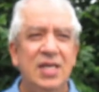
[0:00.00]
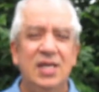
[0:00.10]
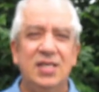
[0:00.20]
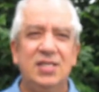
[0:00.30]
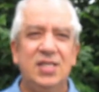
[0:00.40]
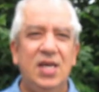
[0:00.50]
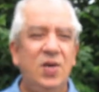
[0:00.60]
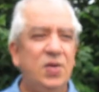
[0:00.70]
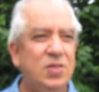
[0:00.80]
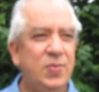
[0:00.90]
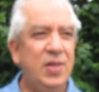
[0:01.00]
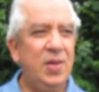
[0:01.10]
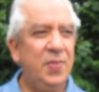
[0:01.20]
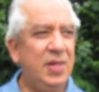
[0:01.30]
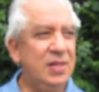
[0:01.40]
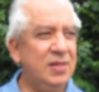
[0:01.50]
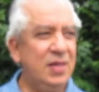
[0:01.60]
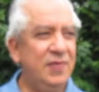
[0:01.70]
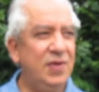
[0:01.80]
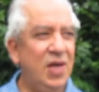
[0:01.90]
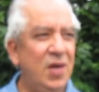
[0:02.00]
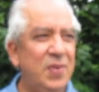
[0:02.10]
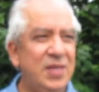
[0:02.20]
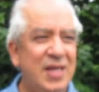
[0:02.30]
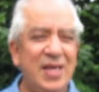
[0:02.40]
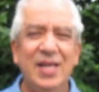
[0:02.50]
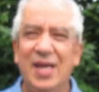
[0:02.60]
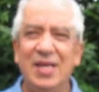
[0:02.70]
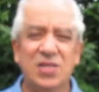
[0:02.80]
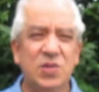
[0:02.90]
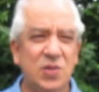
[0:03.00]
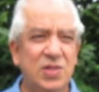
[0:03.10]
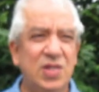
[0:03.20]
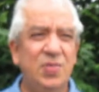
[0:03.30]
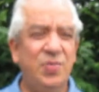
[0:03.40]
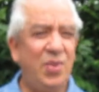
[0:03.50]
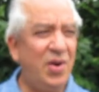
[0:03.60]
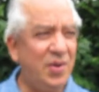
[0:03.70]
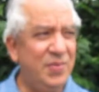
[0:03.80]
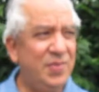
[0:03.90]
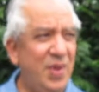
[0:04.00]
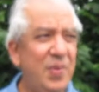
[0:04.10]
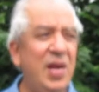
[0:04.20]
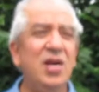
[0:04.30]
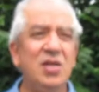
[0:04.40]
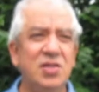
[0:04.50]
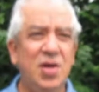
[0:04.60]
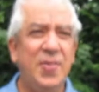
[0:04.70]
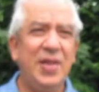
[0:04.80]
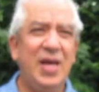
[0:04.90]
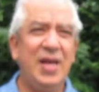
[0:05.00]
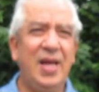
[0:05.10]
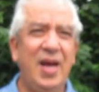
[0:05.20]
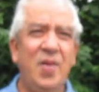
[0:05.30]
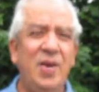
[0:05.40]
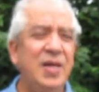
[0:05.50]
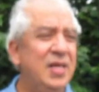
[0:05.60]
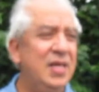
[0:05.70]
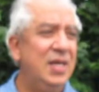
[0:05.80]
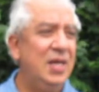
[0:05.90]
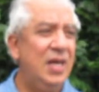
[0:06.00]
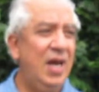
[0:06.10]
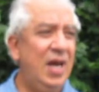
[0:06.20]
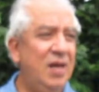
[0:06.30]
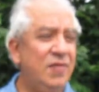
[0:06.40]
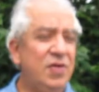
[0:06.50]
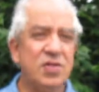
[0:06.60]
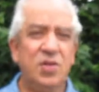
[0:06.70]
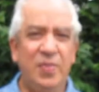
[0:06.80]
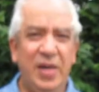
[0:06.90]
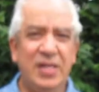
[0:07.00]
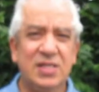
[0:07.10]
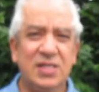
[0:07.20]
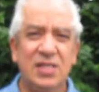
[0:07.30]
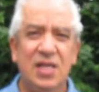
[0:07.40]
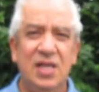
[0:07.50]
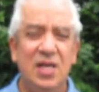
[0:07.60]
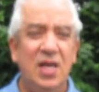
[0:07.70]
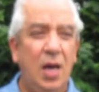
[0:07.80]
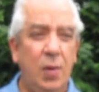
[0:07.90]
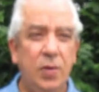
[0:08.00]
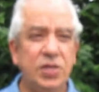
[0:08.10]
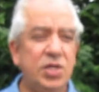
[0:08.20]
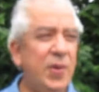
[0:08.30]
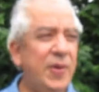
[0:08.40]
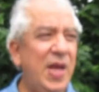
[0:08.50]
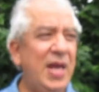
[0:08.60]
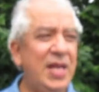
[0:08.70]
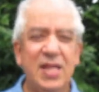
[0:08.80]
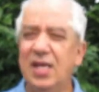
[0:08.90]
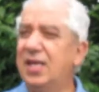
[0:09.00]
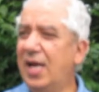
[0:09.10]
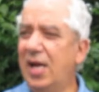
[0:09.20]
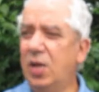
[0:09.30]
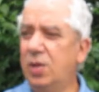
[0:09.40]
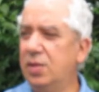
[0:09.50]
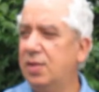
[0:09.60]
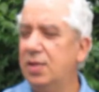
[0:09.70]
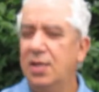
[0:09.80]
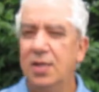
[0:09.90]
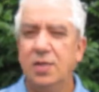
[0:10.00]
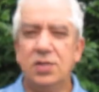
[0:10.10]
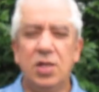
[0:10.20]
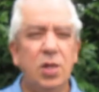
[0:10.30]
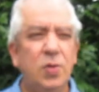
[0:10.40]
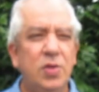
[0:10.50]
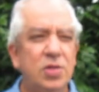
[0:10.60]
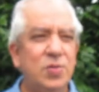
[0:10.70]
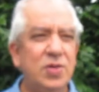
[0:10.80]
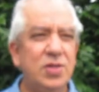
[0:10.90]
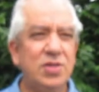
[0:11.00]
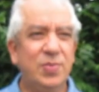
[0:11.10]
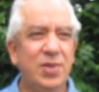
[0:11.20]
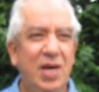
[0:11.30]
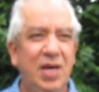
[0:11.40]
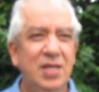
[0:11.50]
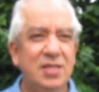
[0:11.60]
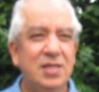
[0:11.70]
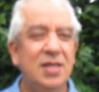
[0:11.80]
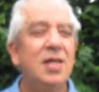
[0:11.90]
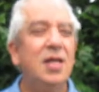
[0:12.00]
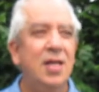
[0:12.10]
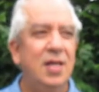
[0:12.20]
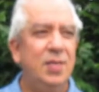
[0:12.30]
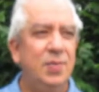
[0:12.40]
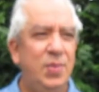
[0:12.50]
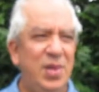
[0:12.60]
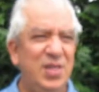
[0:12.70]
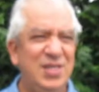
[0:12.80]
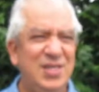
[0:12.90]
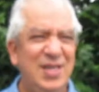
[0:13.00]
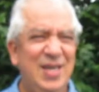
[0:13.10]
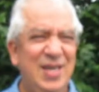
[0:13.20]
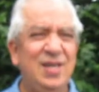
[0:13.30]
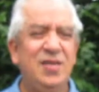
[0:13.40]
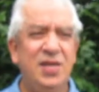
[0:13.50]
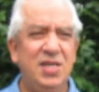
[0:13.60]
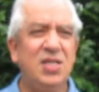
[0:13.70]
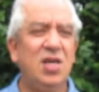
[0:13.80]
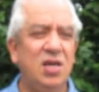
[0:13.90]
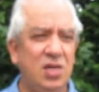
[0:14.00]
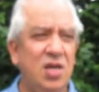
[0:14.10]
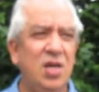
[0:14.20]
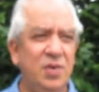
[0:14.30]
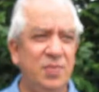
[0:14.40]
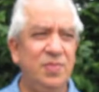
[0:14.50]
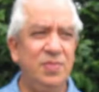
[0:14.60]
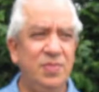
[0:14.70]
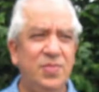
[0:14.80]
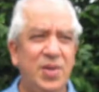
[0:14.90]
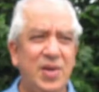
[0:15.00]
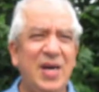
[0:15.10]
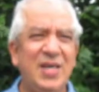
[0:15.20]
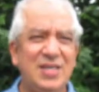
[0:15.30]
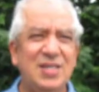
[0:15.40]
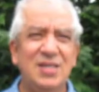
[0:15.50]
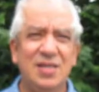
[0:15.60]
So it's been a bit of a nightmare getting that sorted, but I'm getting on top of that now, and I've got some beds. I won't show you anything now because I don't want to spoil the surprise, but things are going to progress.